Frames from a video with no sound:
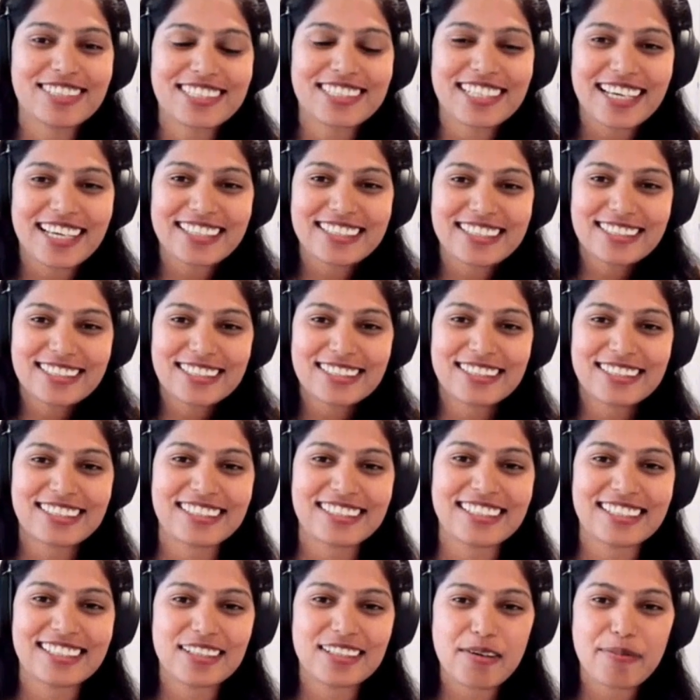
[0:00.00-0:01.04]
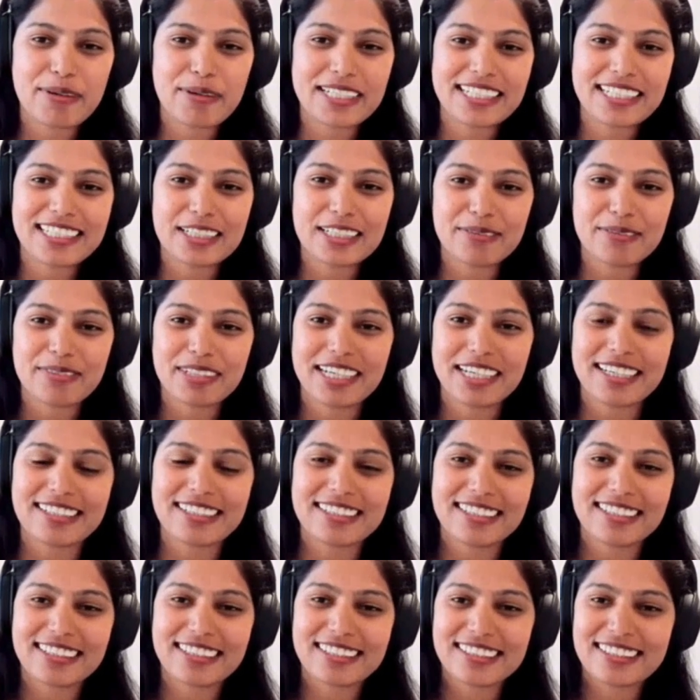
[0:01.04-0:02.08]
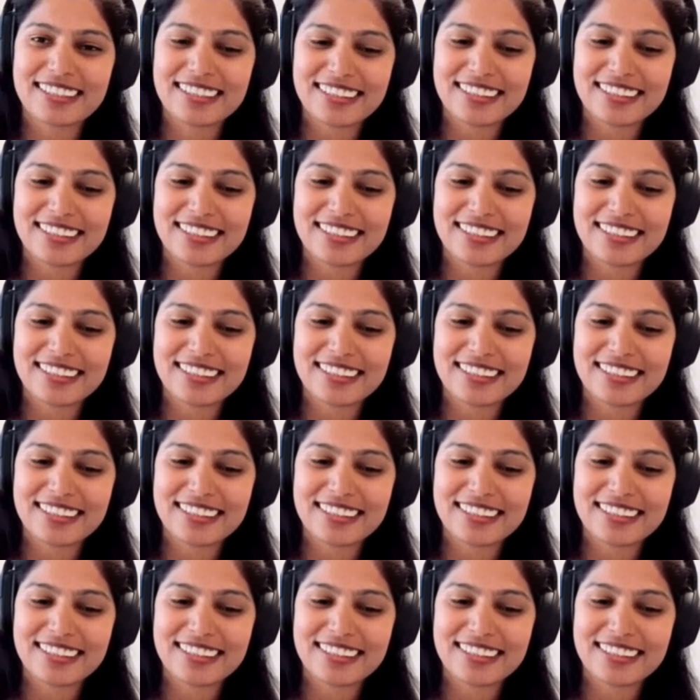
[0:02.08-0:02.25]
which gets a bit intimidating.